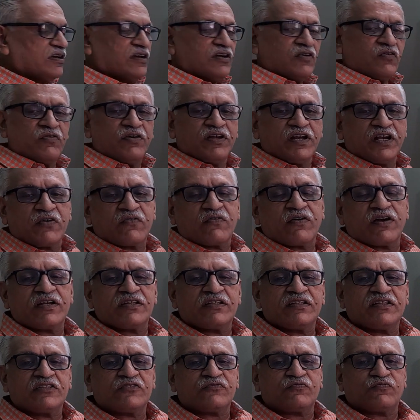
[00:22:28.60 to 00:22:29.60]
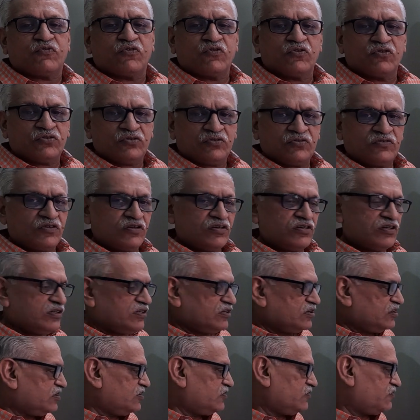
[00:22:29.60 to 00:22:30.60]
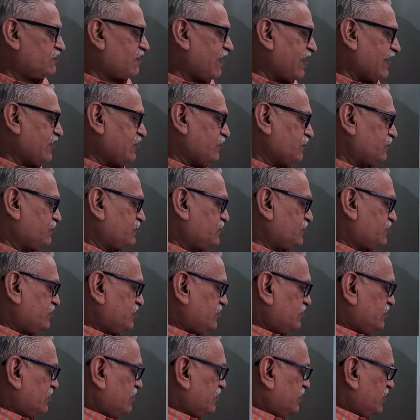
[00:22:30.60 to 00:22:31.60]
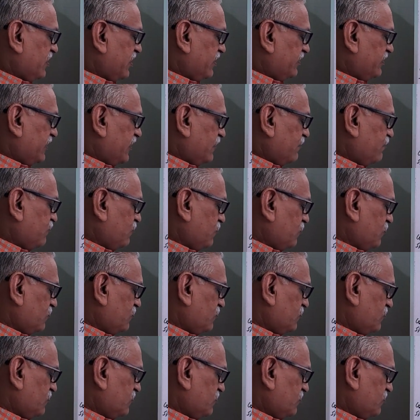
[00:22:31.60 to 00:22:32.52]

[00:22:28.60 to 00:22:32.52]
We require these 4 values. And therefore,